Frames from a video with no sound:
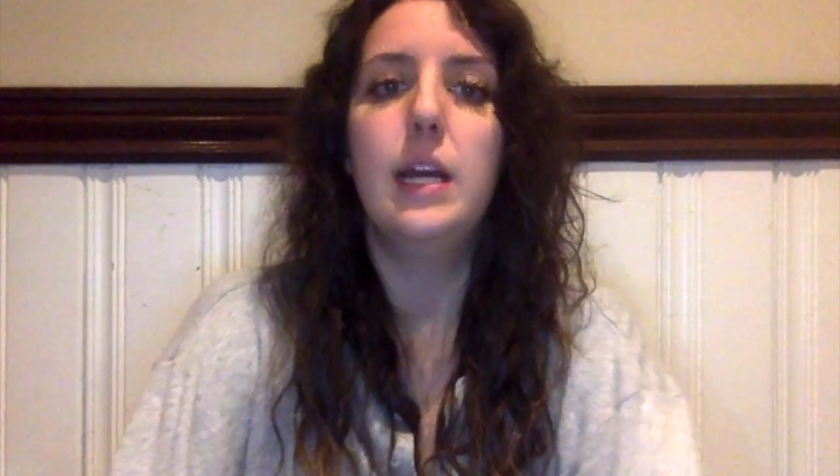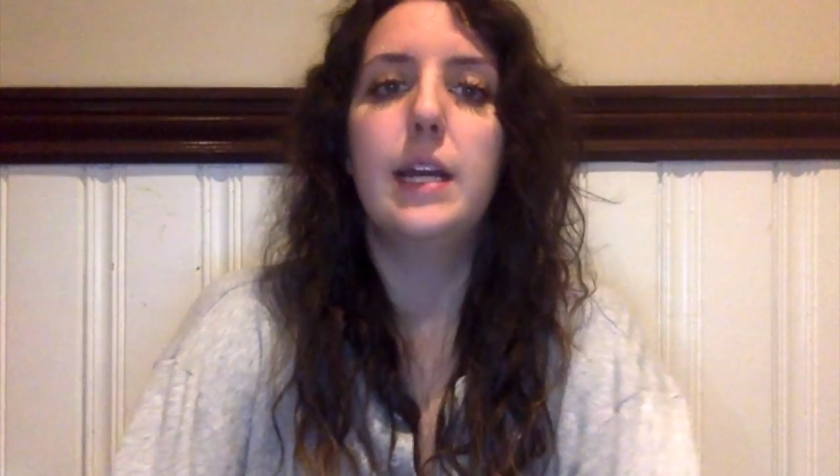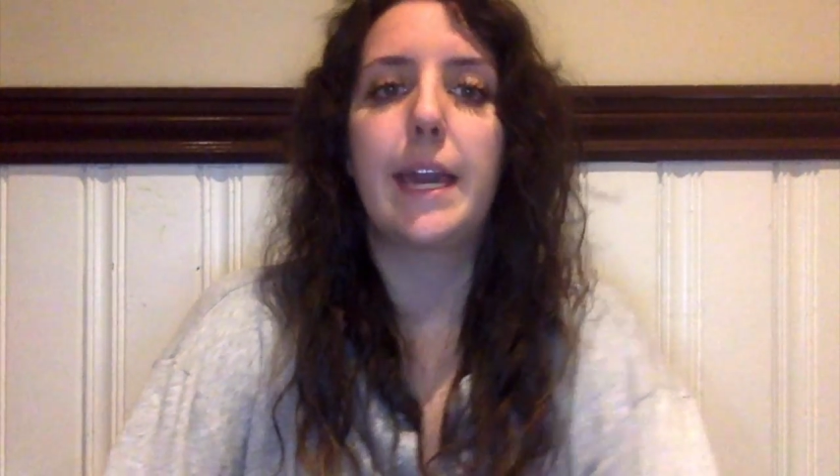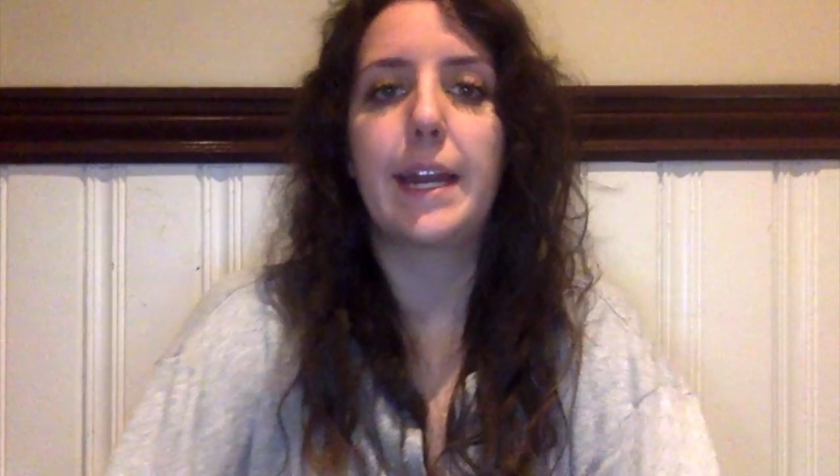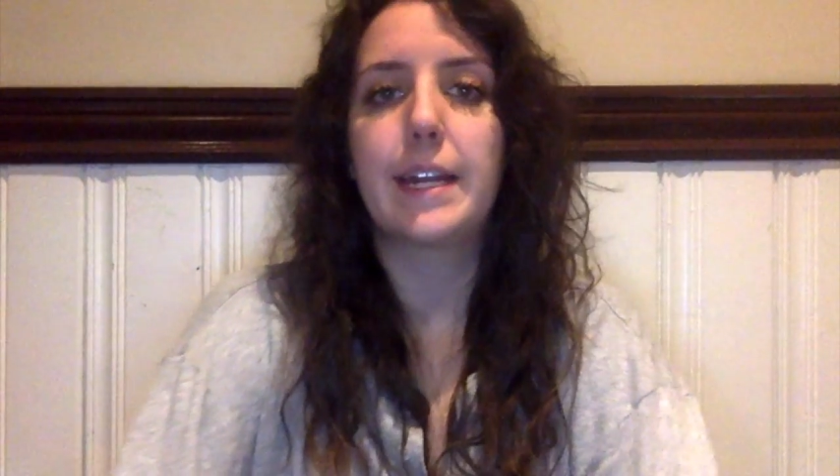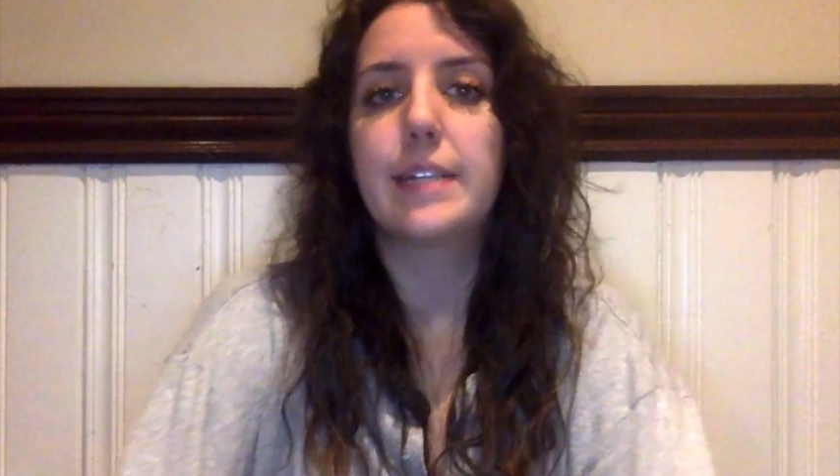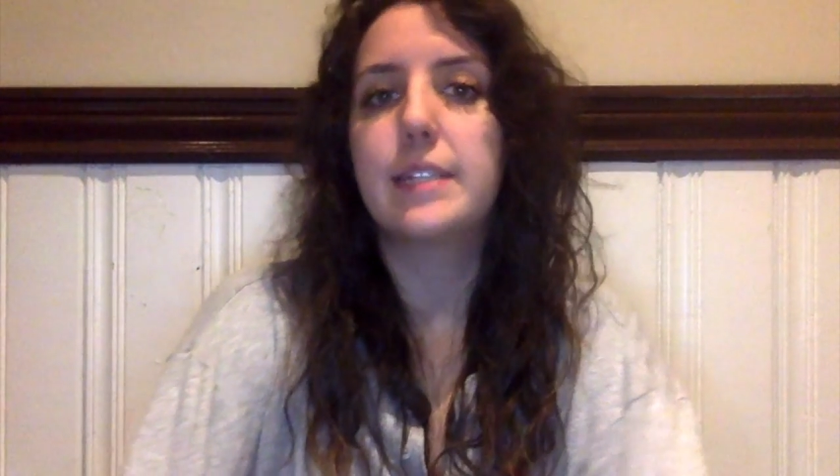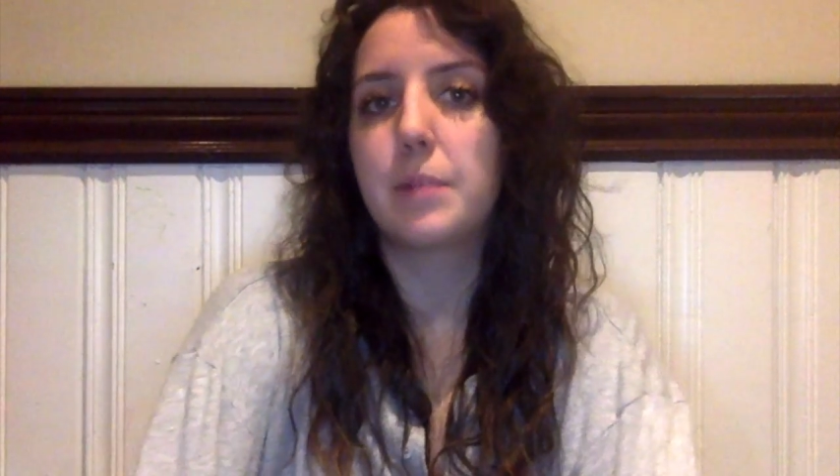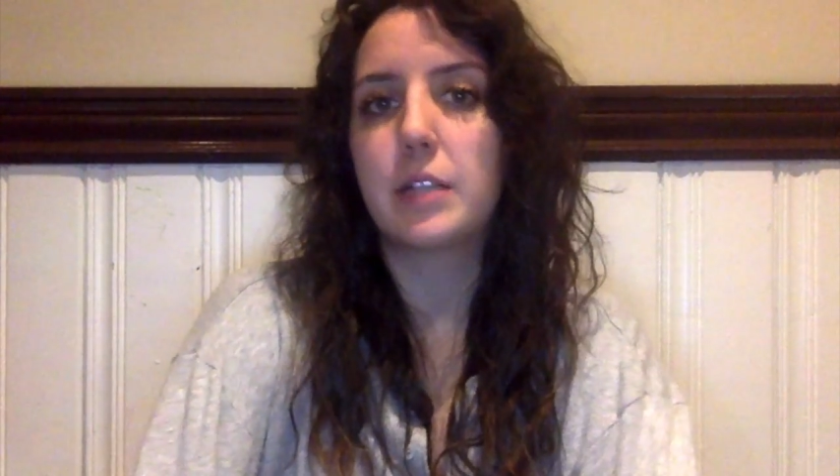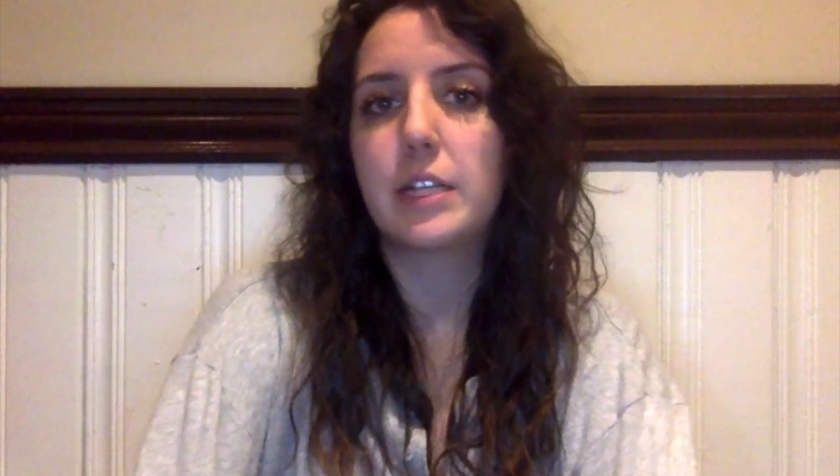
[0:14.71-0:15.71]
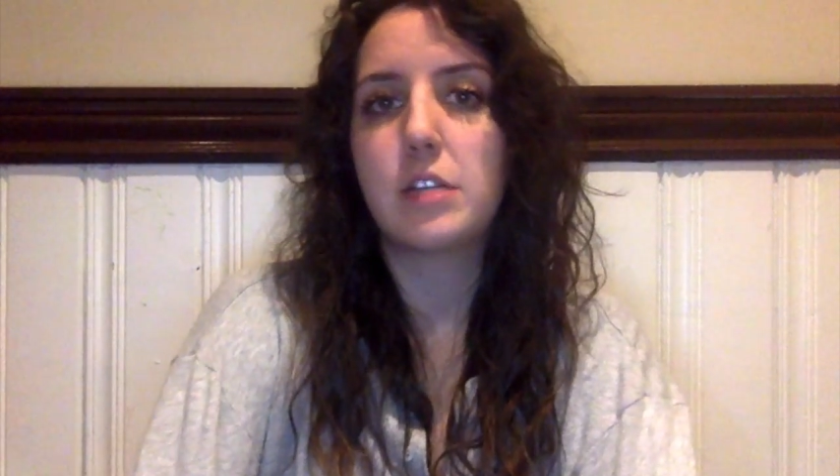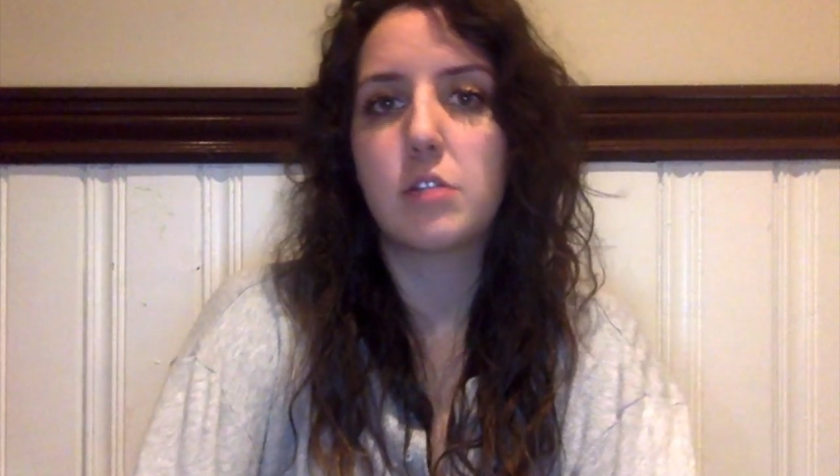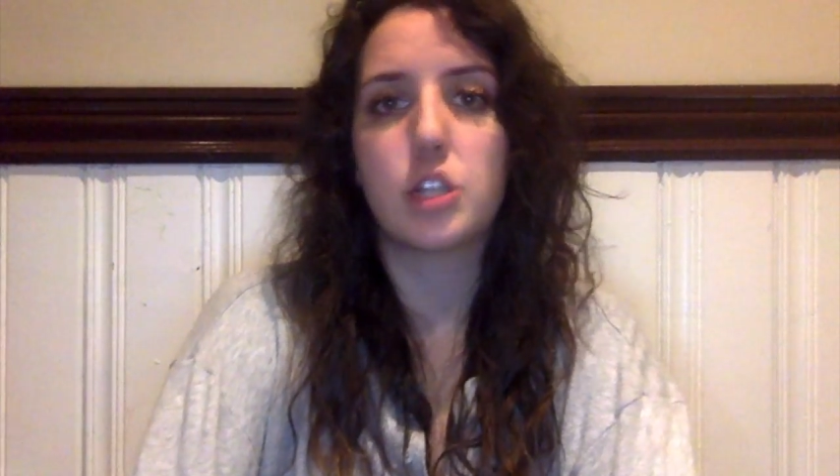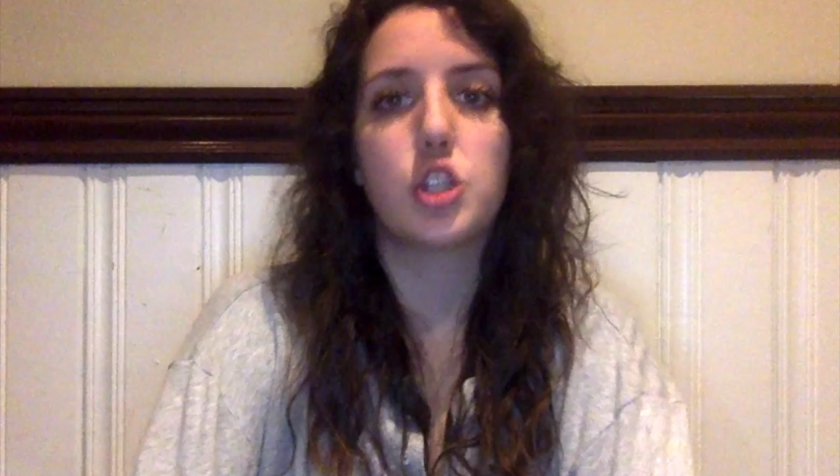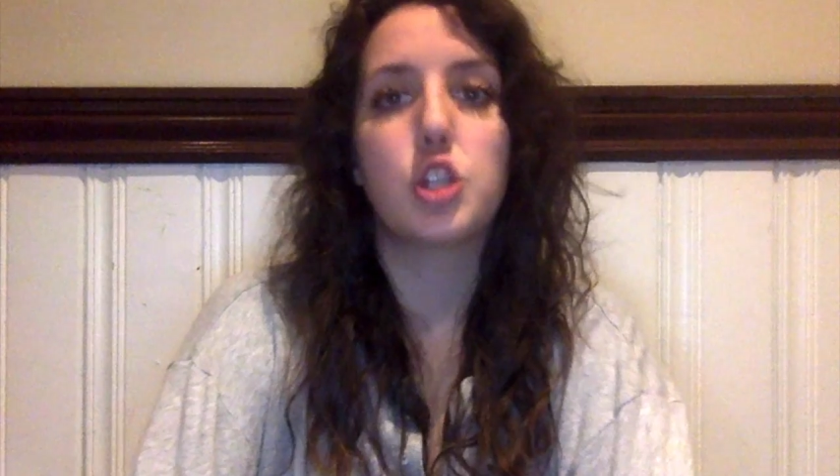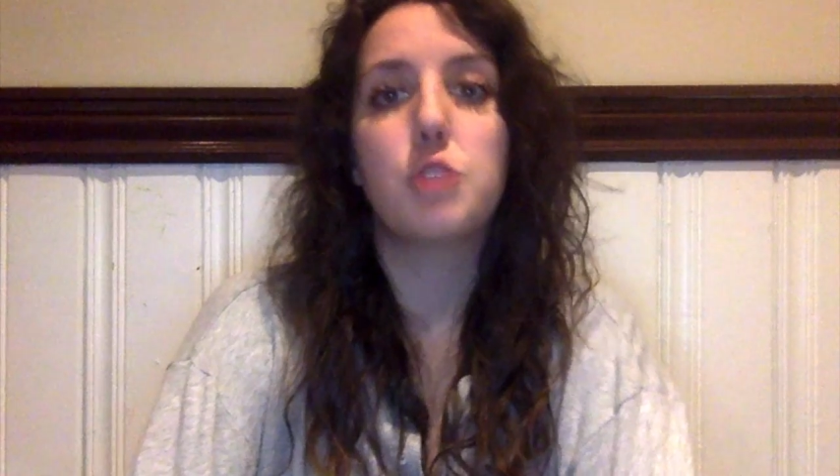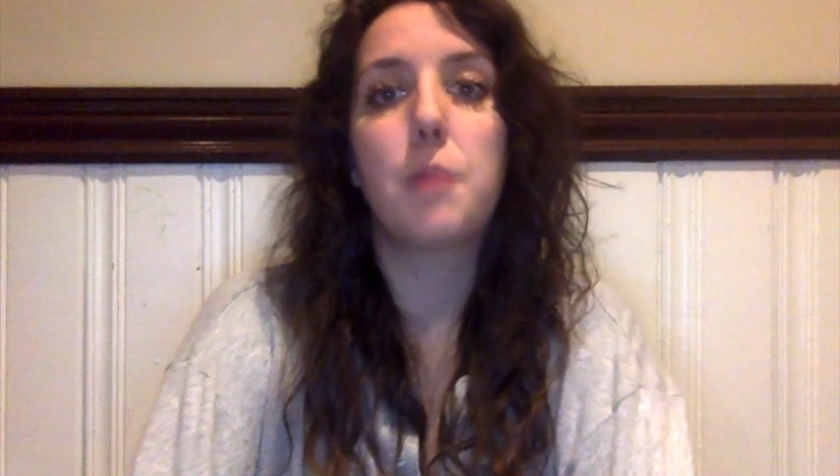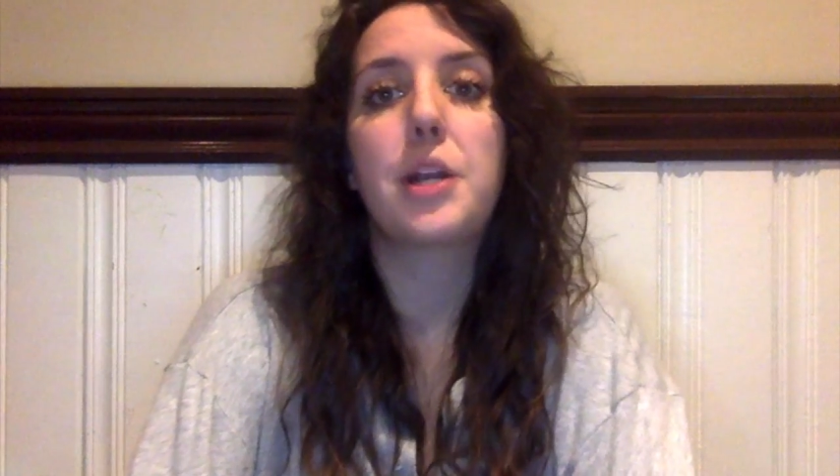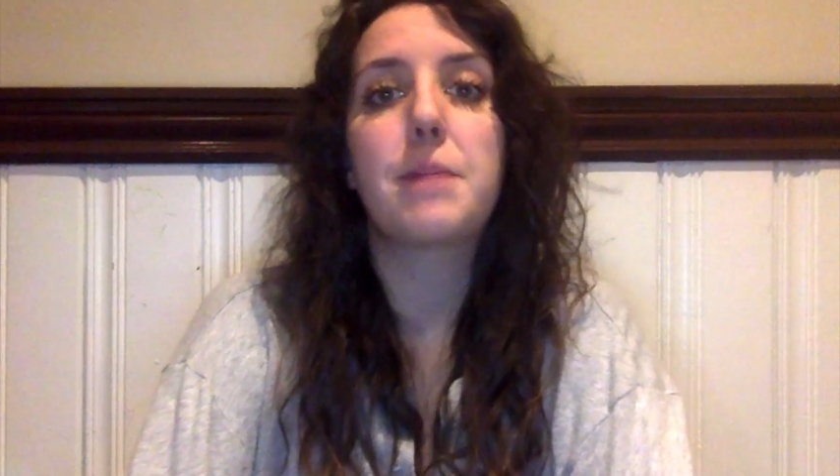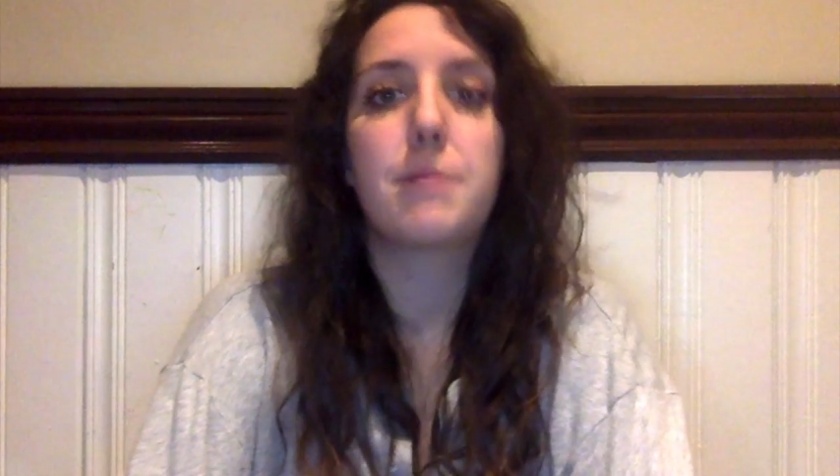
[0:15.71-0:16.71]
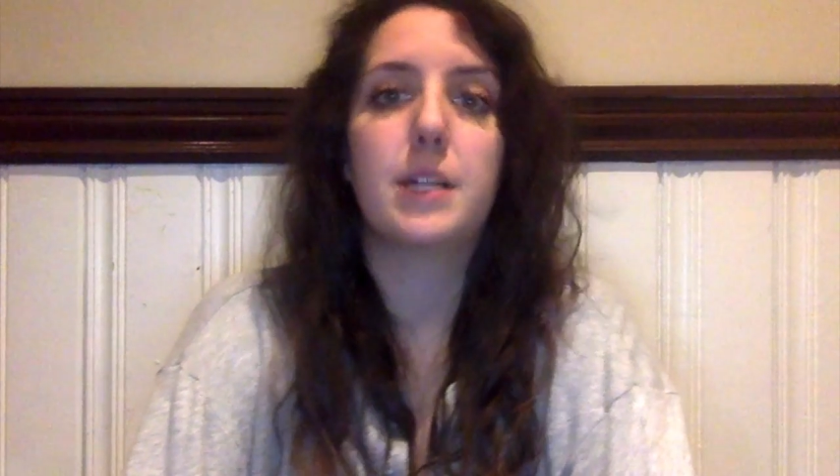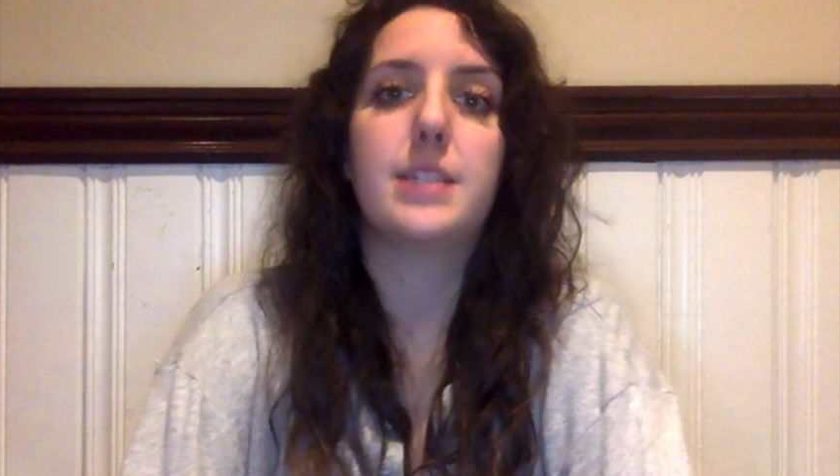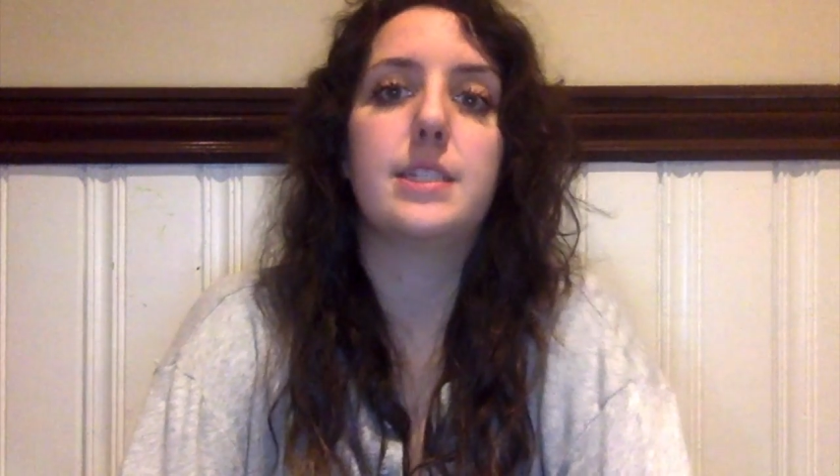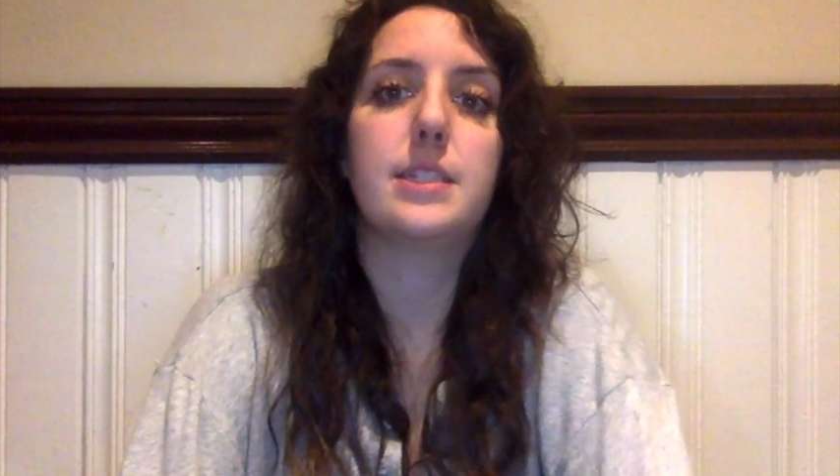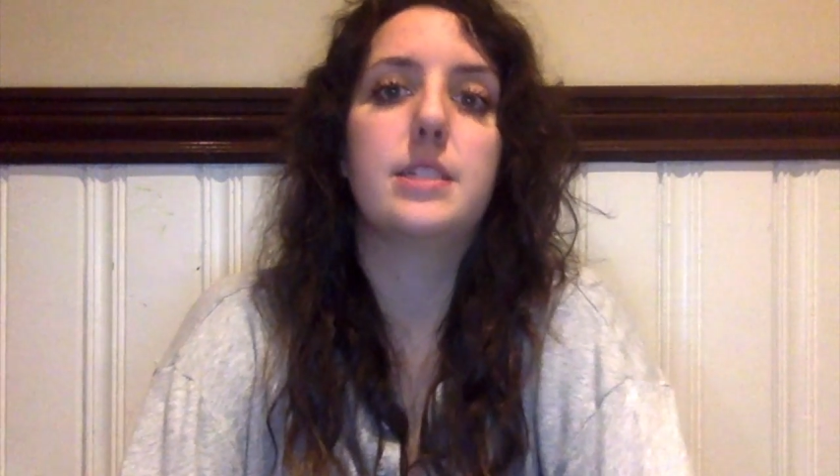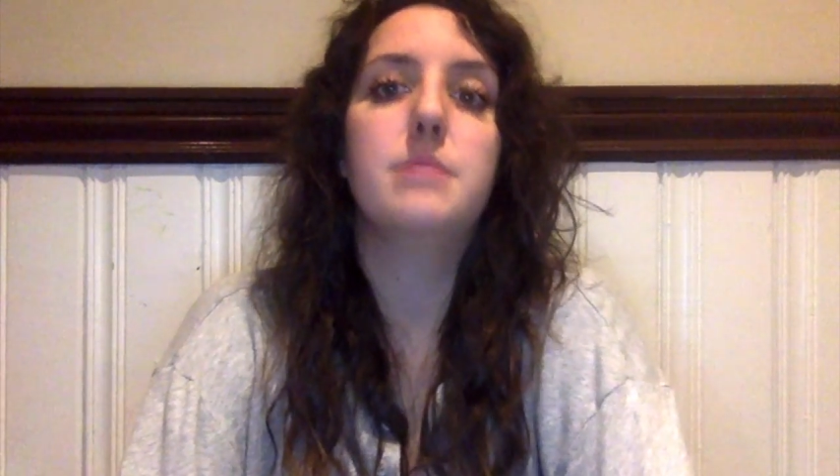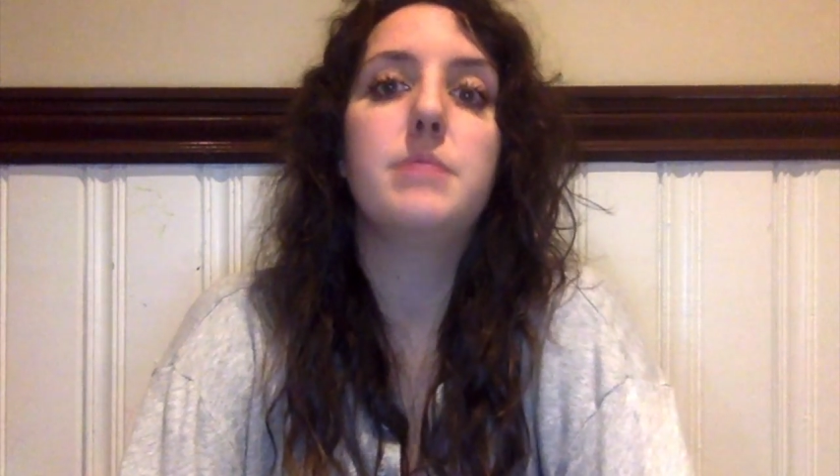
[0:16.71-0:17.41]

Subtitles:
Canada is typically known as a two-party plus system,